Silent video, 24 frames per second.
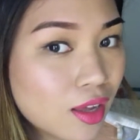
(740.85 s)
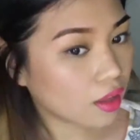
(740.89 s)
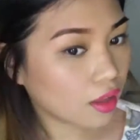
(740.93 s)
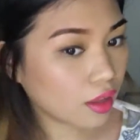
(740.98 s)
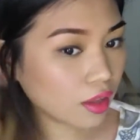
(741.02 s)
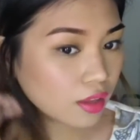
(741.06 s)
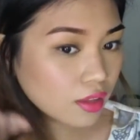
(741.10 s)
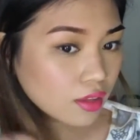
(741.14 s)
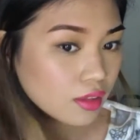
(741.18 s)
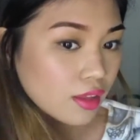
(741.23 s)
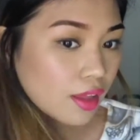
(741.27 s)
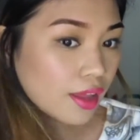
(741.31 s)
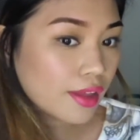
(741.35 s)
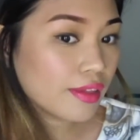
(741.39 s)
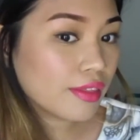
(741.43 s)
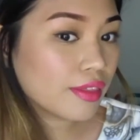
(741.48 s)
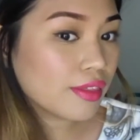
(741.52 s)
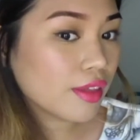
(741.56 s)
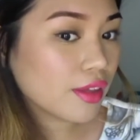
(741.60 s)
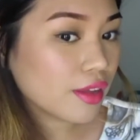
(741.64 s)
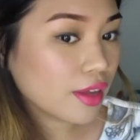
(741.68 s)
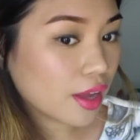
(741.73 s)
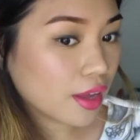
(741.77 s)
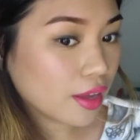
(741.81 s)
And I
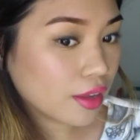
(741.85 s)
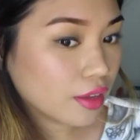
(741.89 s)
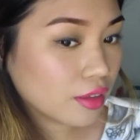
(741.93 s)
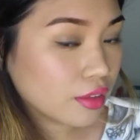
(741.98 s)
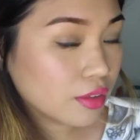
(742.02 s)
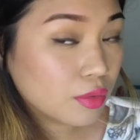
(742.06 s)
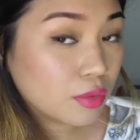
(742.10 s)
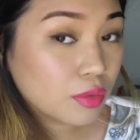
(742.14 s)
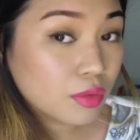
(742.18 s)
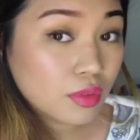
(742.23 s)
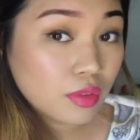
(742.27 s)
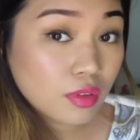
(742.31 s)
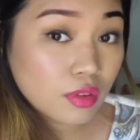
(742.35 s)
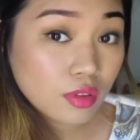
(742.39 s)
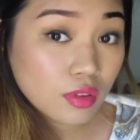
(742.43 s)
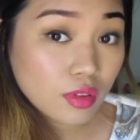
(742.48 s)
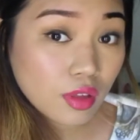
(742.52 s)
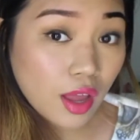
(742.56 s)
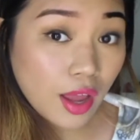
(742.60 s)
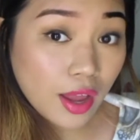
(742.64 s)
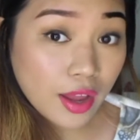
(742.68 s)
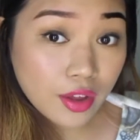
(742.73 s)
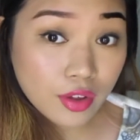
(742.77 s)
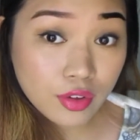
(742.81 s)
think
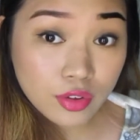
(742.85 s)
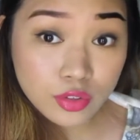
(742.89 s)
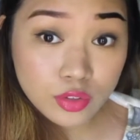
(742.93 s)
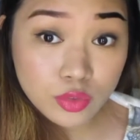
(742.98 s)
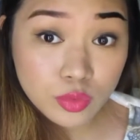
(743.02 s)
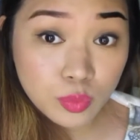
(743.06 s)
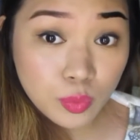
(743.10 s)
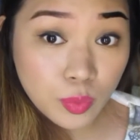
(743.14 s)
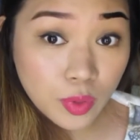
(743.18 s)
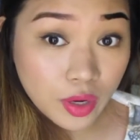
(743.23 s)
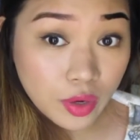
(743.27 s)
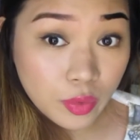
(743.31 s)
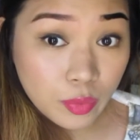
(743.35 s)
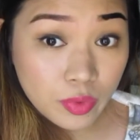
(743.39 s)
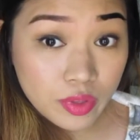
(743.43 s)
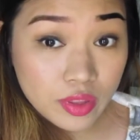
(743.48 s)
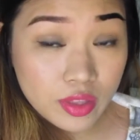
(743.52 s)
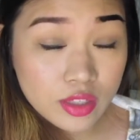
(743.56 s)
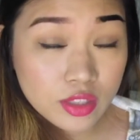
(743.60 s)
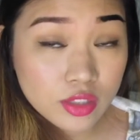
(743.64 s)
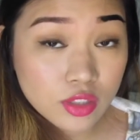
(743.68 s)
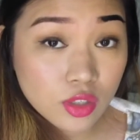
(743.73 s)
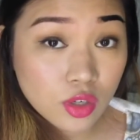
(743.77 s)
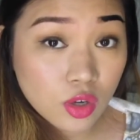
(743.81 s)
I could work with
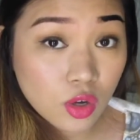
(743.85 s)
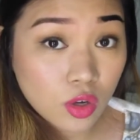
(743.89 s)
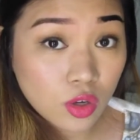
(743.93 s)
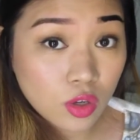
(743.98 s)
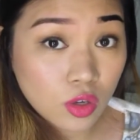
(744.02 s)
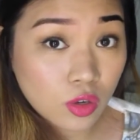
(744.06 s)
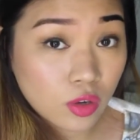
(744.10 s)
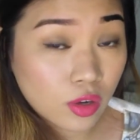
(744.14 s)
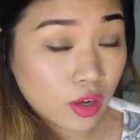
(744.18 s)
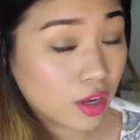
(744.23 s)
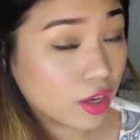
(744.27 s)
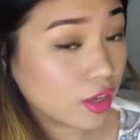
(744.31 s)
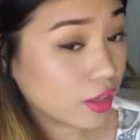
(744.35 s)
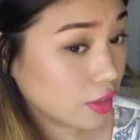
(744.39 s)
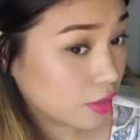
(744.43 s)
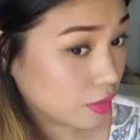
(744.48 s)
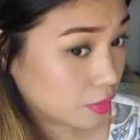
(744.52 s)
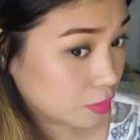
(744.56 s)
this color.